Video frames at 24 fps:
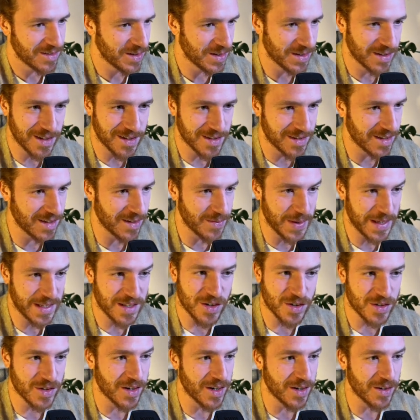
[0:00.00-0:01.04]
the
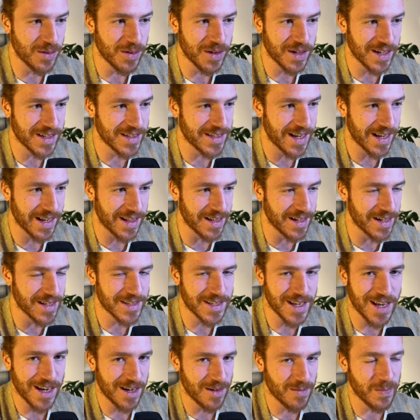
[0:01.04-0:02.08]
message is going to look exactly the
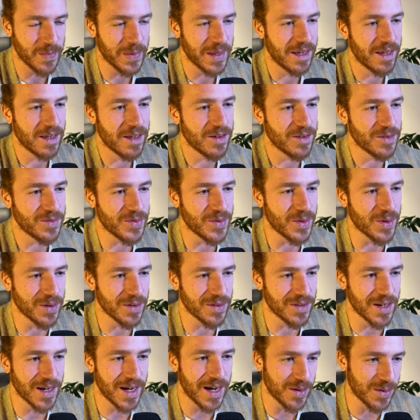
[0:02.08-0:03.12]
same for
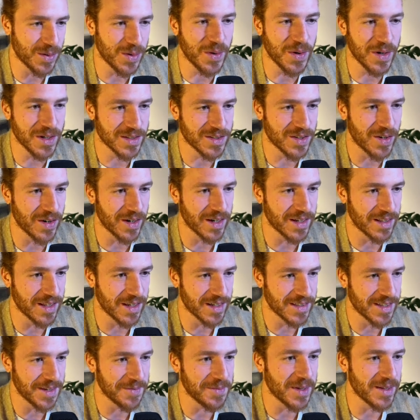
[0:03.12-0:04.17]
the outgoing socket,
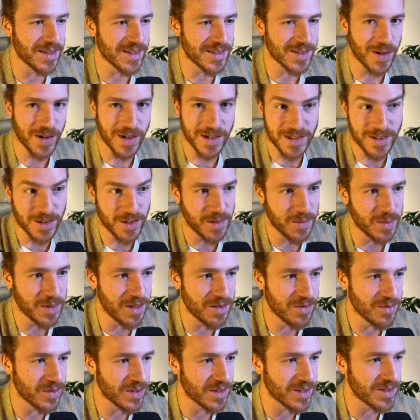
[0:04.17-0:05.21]
except that the socket is going to be
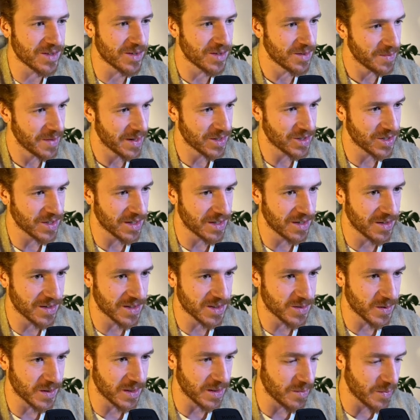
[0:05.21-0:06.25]
different. So matching here
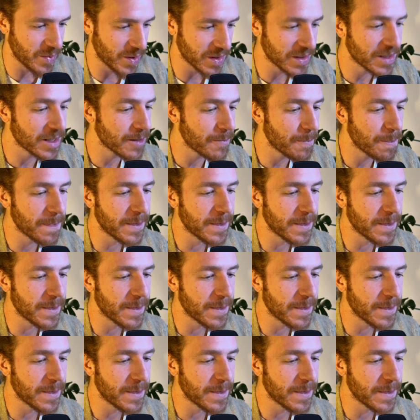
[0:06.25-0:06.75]
is really important.